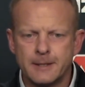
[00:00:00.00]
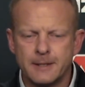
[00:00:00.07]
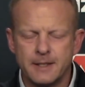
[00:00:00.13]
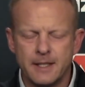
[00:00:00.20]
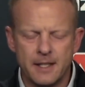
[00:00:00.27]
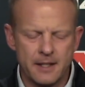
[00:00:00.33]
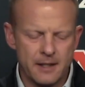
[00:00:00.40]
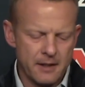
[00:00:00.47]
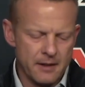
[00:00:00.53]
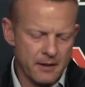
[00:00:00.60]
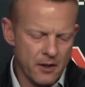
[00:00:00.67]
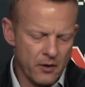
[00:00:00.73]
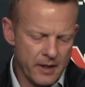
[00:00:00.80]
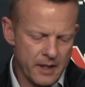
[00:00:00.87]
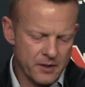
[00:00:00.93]
And, you
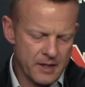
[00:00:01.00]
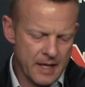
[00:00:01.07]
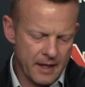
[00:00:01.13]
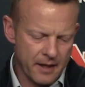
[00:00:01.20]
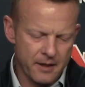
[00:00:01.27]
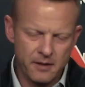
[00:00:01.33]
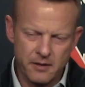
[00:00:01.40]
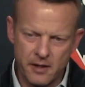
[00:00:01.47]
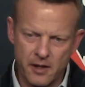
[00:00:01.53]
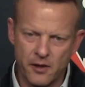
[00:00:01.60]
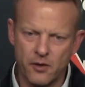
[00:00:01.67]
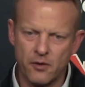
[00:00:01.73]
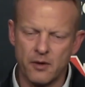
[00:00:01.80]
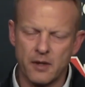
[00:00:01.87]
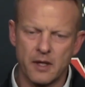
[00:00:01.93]
know, he's got to
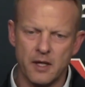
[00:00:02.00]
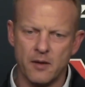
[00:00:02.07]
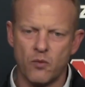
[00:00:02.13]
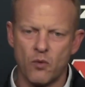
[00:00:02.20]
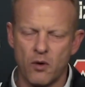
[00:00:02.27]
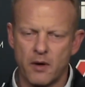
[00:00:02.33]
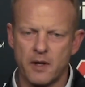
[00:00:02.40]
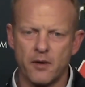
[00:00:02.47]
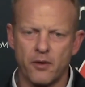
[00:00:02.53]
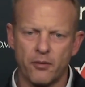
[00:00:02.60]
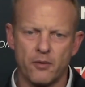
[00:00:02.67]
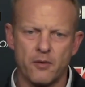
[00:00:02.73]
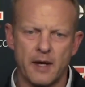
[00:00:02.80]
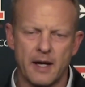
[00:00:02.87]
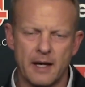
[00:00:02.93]
continue to keep working
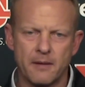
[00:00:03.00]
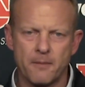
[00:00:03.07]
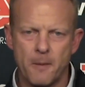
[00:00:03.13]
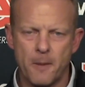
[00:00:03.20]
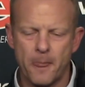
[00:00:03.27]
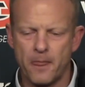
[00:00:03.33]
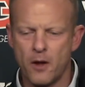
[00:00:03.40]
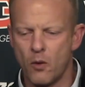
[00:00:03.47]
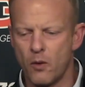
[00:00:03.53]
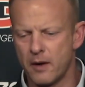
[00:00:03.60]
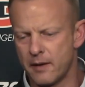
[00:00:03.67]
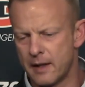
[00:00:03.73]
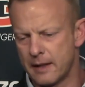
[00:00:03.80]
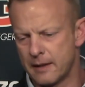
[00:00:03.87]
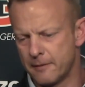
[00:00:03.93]
through that, knowing
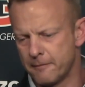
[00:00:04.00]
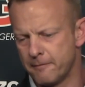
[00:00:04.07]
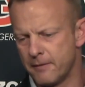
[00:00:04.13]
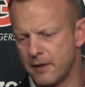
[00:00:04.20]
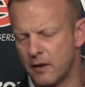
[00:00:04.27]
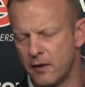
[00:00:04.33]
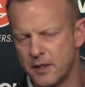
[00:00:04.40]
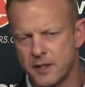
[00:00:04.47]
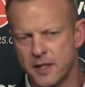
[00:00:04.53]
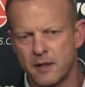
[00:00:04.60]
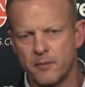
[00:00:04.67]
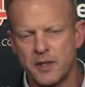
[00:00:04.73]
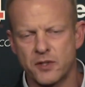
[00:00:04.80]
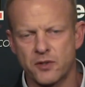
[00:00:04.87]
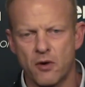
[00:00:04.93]
that, you know, he's going to
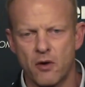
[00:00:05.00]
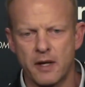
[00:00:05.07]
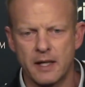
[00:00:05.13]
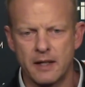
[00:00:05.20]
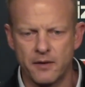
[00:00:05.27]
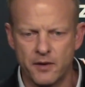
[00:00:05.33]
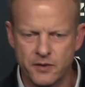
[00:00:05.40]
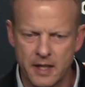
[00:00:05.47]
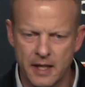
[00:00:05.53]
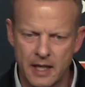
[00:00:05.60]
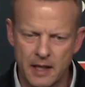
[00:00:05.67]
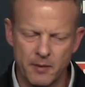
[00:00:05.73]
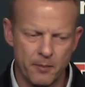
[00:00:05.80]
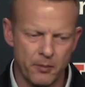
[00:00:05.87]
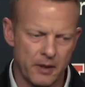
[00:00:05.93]
be starting in this
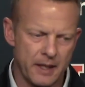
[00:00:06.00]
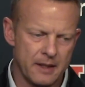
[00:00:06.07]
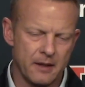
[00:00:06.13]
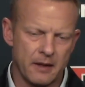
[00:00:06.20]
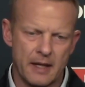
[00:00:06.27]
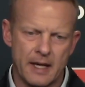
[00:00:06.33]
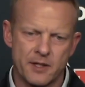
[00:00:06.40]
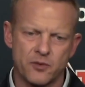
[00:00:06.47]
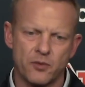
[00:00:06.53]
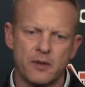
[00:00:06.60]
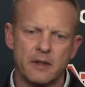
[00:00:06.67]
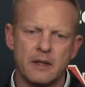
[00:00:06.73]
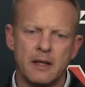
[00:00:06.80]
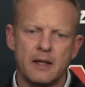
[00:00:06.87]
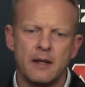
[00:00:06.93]
game. He played in the last one,
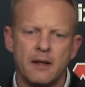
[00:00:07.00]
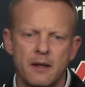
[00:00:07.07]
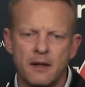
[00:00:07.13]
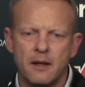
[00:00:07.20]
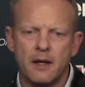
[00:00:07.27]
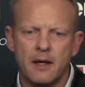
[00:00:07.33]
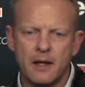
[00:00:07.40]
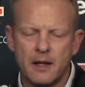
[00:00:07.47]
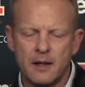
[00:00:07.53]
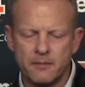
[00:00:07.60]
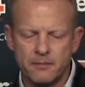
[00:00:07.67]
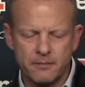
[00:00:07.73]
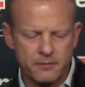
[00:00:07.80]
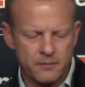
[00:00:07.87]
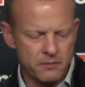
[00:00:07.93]

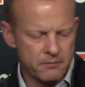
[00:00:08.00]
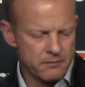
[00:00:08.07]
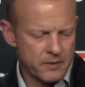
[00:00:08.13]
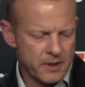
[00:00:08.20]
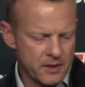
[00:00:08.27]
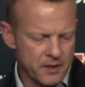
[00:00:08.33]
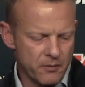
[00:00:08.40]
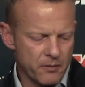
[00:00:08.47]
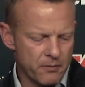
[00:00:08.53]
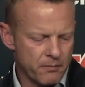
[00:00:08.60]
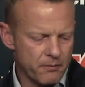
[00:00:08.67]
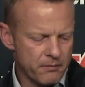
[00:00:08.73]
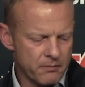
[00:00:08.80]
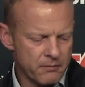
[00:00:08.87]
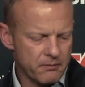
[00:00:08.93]
did
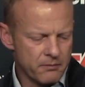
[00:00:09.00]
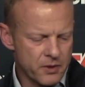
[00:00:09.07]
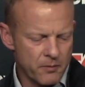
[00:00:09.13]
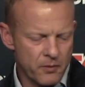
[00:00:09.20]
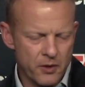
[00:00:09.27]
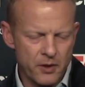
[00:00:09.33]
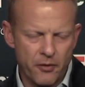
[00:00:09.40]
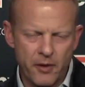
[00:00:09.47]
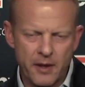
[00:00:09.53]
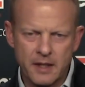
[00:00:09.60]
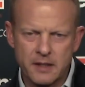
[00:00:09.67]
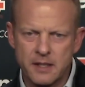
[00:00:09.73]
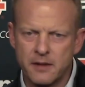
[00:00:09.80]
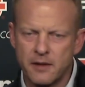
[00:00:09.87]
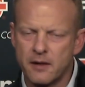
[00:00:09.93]
some good
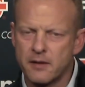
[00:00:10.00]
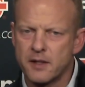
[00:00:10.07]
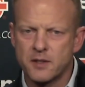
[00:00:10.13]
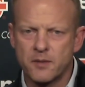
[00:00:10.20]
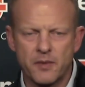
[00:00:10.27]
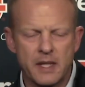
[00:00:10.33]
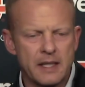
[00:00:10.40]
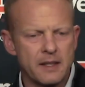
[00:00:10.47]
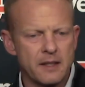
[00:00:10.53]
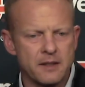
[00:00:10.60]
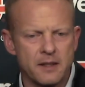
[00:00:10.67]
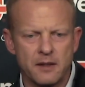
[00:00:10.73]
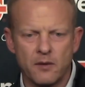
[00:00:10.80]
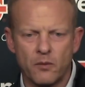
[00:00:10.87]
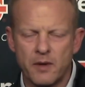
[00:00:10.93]
things in there, did some things
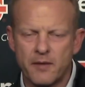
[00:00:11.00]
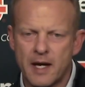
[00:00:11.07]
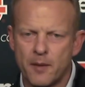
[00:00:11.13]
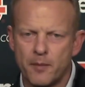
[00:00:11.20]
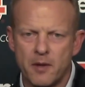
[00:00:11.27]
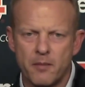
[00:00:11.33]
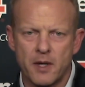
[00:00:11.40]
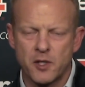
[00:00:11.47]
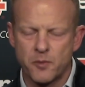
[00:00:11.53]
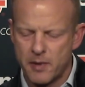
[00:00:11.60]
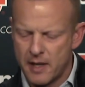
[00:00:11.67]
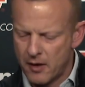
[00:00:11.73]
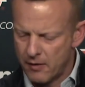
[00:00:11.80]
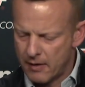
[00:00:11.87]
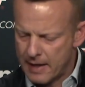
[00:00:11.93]
that we've got to be much
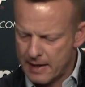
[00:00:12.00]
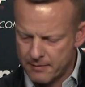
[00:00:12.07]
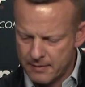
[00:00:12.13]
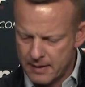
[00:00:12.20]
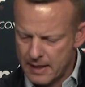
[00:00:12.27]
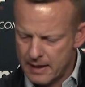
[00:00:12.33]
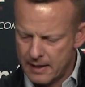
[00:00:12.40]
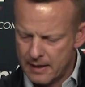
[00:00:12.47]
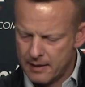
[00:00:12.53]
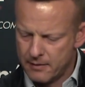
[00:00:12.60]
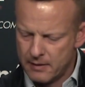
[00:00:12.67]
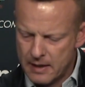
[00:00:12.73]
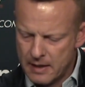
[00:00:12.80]
better at. And,